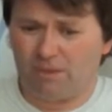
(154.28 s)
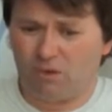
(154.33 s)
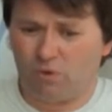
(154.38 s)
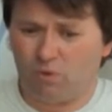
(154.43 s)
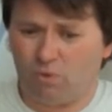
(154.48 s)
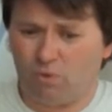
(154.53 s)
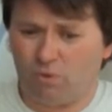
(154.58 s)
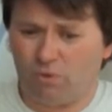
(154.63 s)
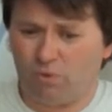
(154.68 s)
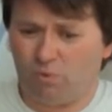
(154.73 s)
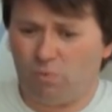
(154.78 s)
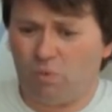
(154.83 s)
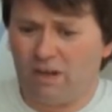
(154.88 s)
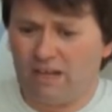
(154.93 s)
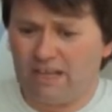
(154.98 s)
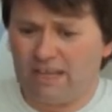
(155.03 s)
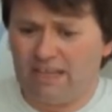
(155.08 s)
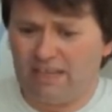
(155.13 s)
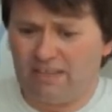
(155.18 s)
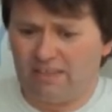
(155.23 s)
or the
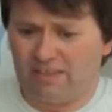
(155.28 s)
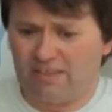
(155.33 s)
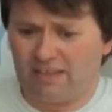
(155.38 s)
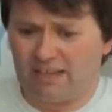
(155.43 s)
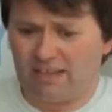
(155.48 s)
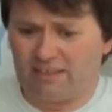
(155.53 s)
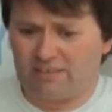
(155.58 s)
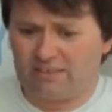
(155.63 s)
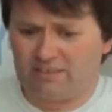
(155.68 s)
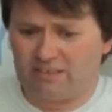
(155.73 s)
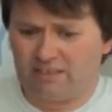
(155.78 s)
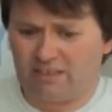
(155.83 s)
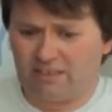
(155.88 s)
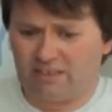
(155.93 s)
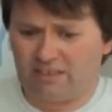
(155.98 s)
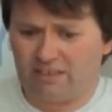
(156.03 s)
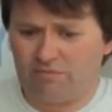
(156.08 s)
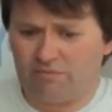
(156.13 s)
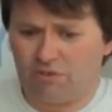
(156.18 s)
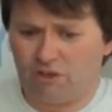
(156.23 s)
way that
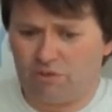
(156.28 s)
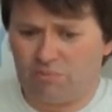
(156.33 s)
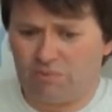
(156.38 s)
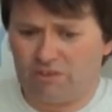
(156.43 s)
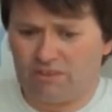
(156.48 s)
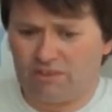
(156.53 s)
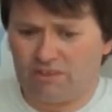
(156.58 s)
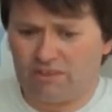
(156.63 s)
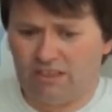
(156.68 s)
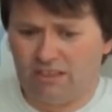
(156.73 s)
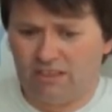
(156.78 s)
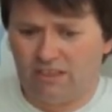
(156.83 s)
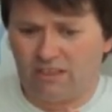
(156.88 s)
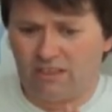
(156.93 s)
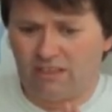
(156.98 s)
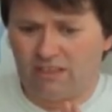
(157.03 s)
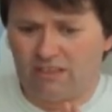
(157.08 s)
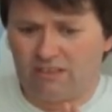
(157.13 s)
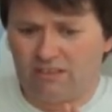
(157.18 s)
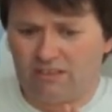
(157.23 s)
the environment
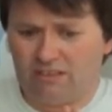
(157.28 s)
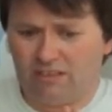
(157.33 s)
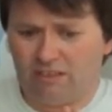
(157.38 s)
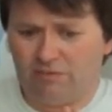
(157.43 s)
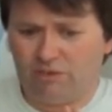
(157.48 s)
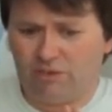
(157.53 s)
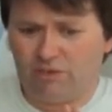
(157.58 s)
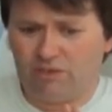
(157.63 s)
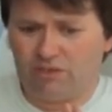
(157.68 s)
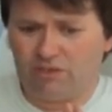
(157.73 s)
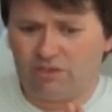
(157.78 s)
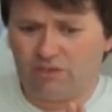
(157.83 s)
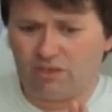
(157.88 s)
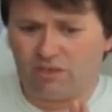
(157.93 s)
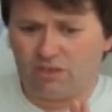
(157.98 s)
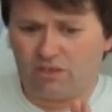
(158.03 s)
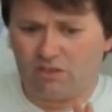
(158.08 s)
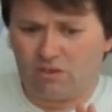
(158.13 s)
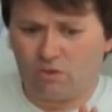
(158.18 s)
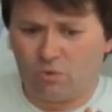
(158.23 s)
delivers
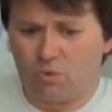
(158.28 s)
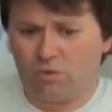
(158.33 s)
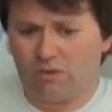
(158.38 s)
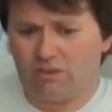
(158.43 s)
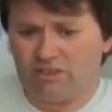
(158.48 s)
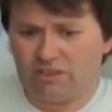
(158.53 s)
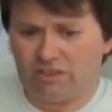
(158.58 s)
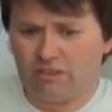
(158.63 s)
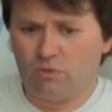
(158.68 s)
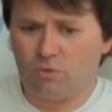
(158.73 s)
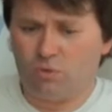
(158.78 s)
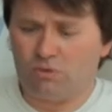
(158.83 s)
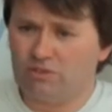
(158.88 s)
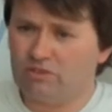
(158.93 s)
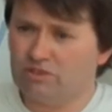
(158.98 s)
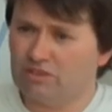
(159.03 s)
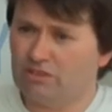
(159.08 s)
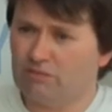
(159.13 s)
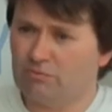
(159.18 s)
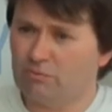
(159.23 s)
quality and
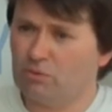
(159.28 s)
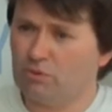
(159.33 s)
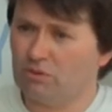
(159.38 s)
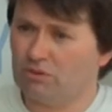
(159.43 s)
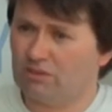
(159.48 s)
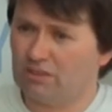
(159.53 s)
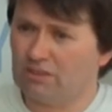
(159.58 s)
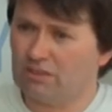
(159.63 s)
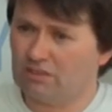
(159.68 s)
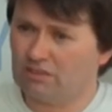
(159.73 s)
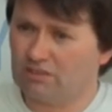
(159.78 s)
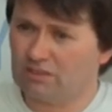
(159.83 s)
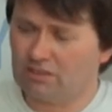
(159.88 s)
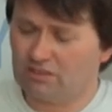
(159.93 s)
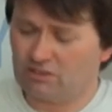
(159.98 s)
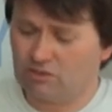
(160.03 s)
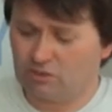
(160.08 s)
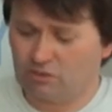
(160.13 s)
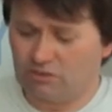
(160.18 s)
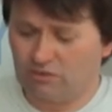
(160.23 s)
quantity of water,
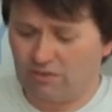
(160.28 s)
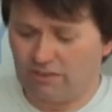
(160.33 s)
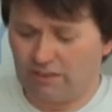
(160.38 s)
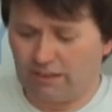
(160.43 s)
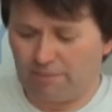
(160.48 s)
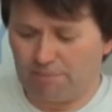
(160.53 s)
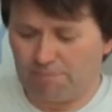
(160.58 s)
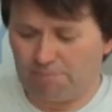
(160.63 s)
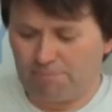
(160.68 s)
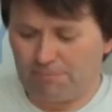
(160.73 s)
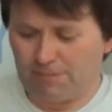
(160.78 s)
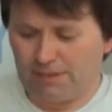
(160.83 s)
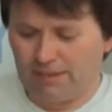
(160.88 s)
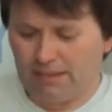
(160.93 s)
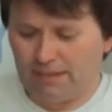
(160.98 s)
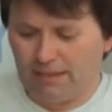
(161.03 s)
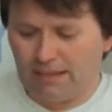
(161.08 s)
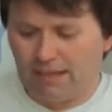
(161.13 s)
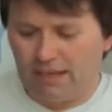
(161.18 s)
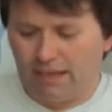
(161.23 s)
that sort of thing.
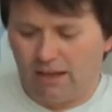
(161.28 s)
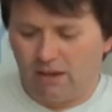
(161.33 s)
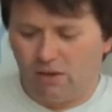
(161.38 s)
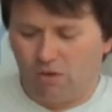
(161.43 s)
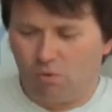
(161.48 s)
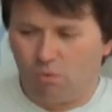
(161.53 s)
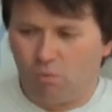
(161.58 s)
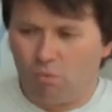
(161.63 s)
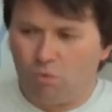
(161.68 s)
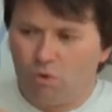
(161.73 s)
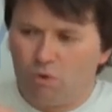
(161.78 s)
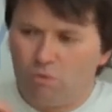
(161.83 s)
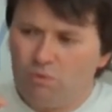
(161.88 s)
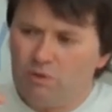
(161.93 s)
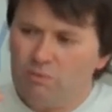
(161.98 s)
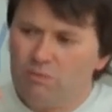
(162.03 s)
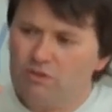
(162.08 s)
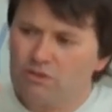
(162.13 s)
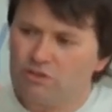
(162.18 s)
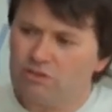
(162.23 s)
What
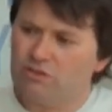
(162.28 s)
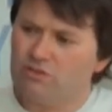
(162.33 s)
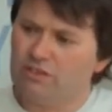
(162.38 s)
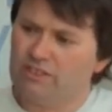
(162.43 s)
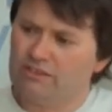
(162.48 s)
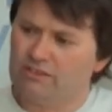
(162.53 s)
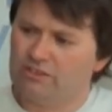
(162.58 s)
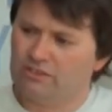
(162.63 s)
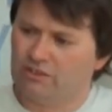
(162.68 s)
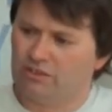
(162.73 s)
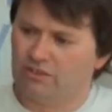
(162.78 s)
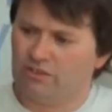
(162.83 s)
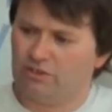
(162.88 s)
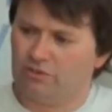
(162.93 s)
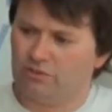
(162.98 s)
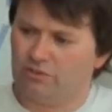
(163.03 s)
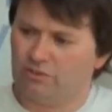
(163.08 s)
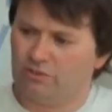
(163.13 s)
we were trying to do